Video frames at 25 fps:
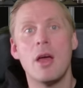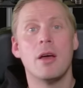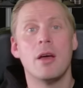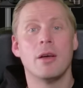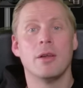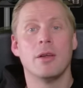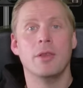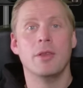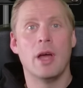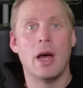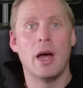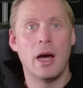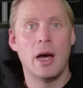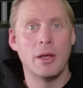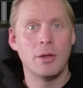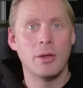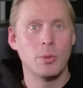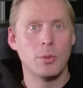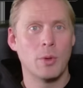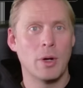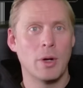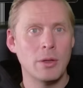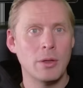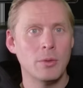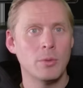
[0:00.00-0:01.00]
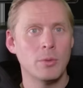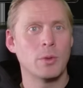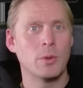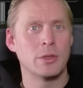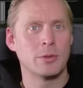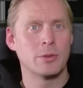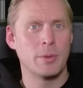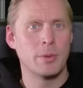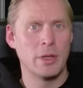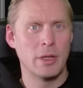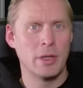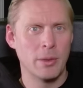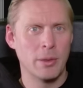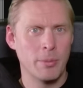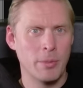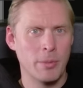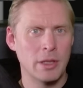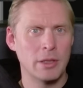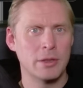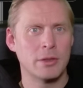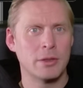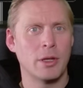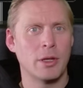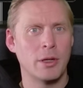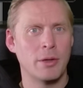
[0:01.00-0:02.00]
The other one was building
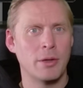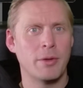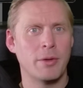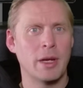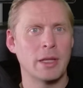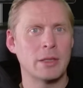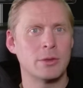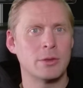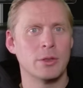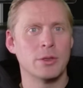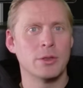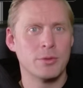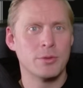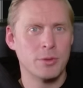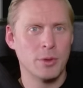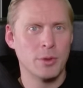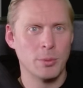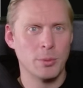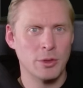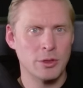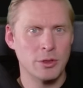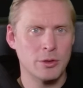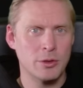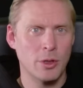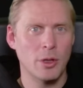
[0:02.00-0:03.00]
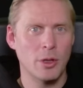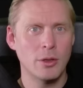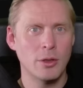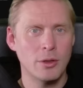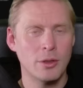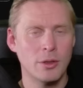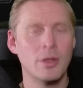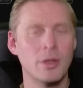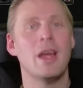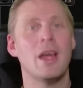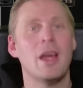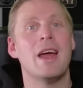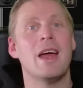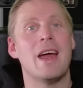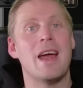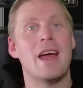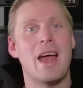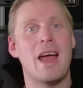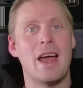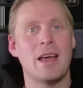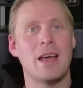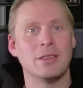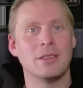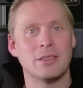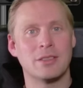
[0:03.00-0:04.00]
military factories from the start.
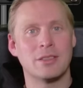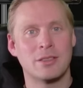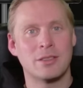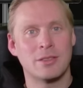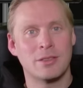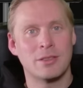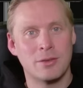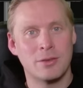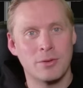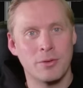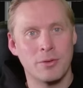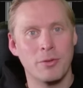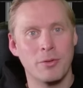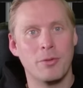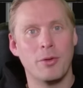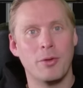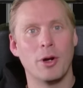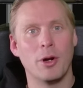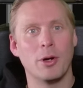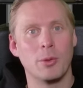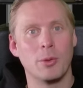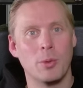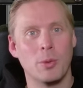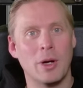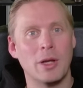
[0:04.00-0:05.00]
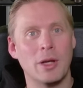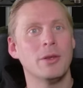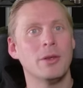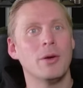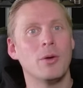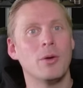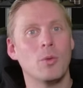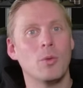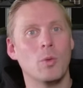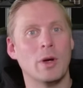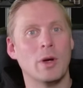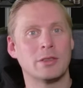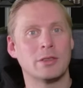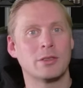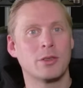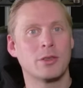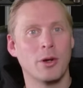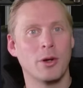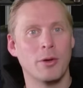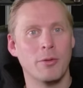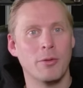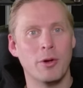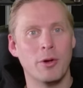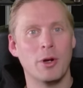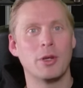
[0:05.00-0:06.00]
And the third one was
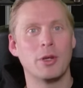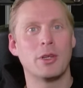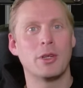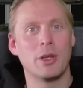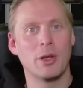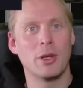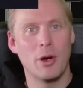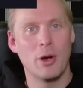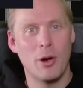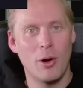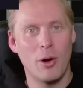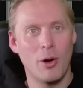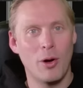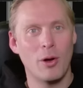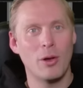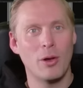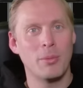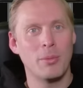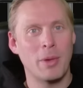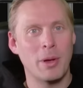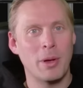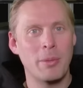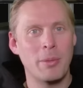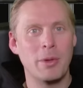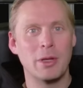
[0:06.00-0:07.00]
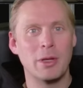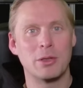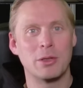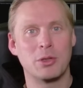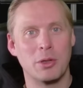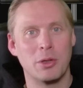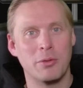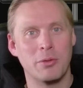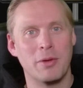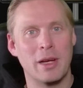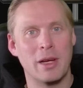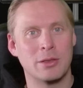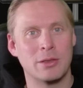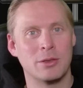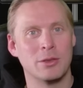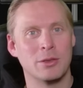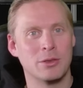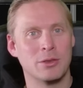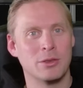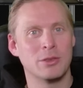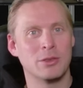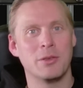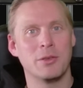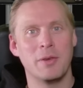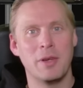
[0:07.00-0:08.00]
converting all my military factories
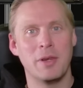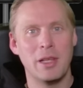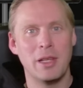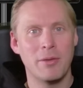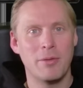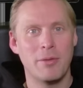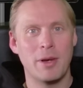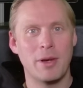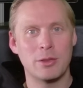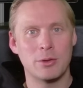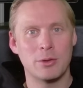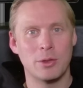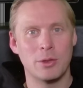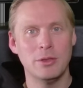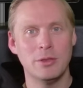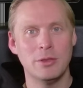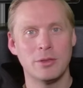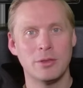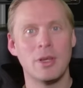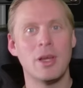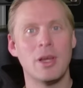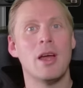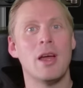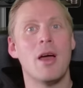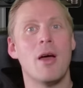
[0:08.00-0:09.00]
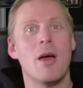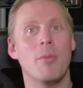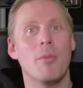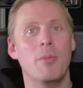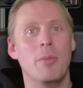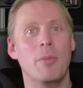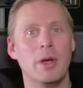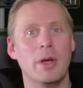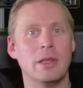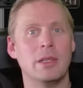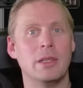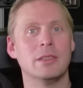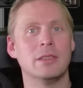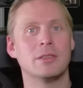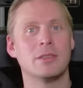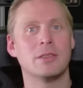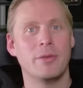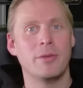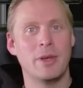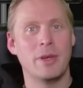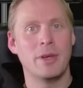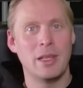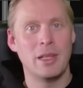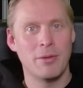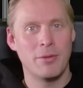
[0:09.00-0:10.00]
to civilian factories, building
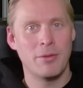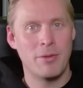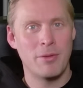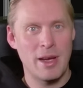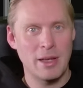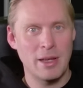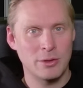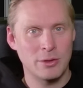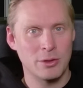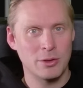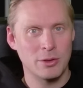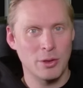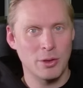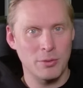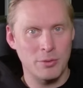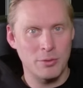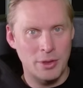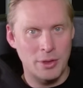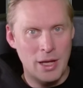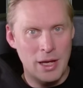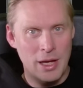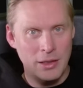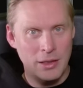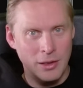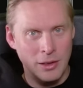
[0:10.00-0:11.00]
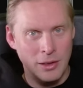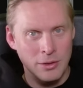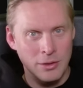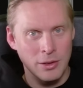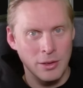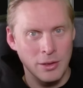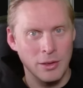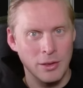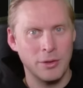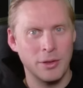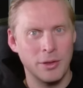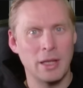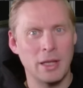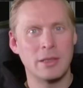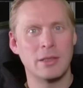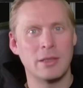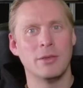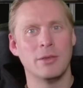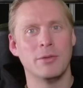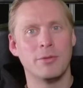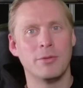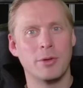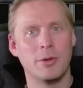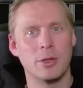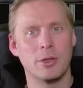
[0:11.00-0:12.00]
civilian factories after that until
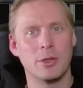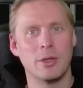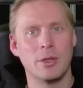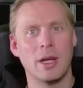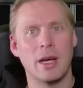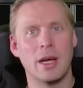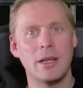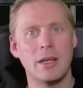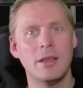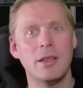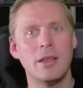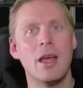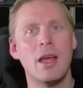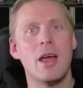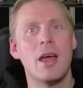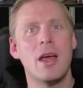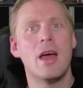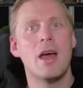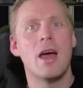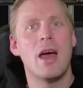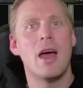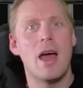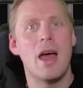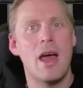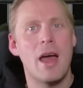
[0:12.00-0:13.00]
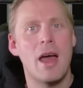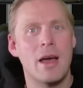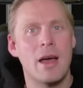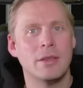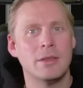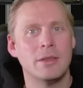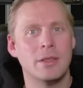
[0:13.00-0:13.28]
1939. And